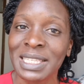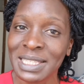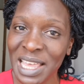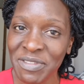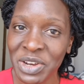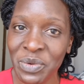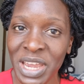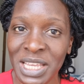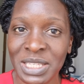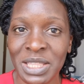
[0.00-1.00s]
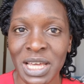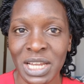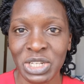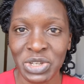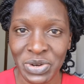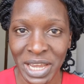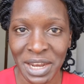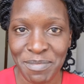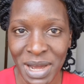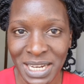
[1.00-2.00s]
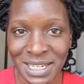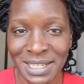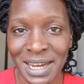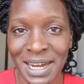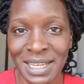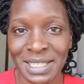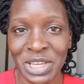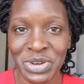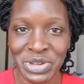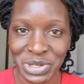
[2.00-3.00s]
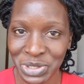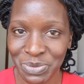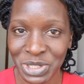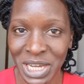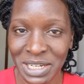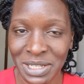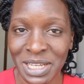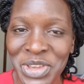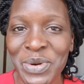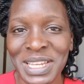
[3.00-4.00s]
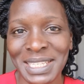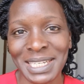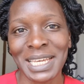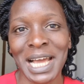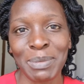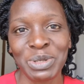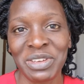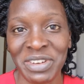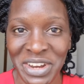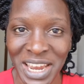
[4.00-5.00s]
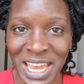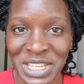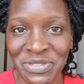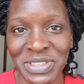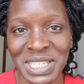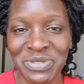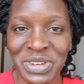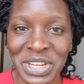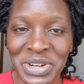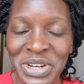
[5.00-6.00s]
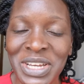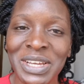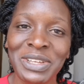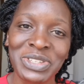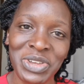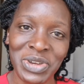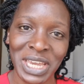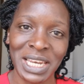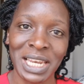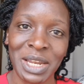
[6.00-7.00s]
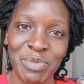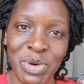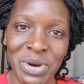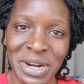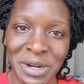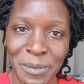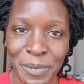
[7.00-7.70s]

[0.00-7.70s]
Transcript: seven ways that you can monetize your YouTube channel. So you want to stick up to the very end of this video so you can learn more.